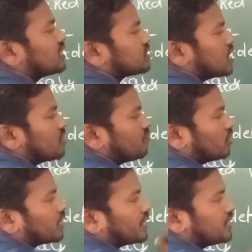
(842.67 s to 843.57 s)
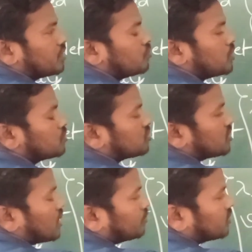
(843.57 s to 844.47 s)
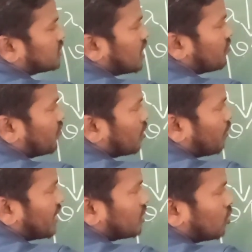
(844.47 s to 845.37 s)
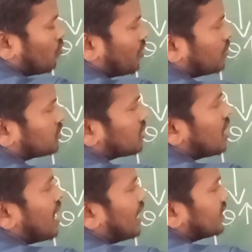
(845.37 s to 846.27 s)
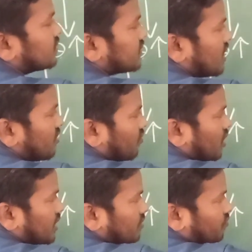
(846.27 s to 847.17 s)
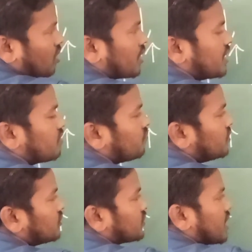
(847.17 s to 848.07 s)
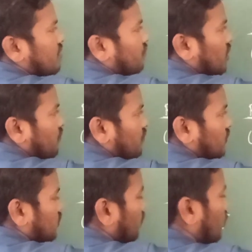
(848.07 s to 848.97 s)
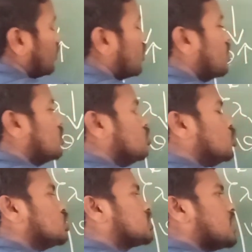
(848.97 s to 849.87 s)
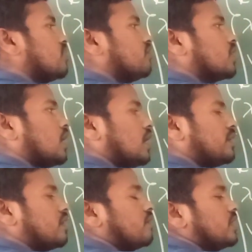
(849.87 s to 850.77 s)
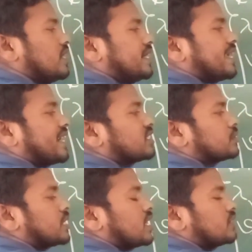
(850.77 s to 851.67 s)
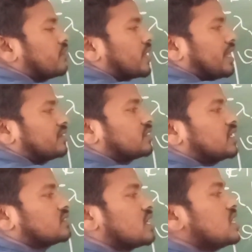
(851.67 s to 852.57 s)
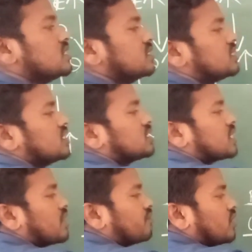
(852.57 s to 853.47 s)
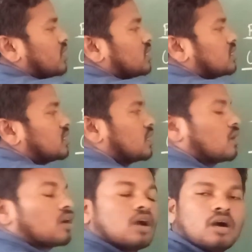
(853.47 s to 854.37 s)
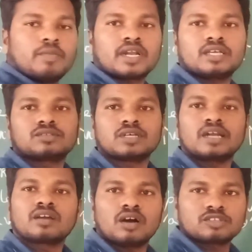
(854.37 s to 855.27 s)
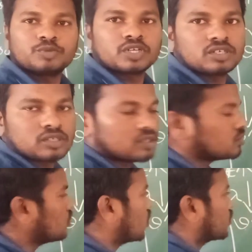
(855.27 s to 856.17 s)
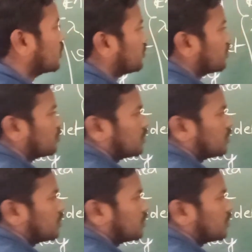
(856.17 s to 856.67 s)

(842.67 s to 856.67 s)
stands for radio waves, M stands for microwaves, I stands for infrared, V stands for visible, U stands for ultraviolet, X stands for X-rays, G stands for gamma rays and cosmic rays also you have to remember.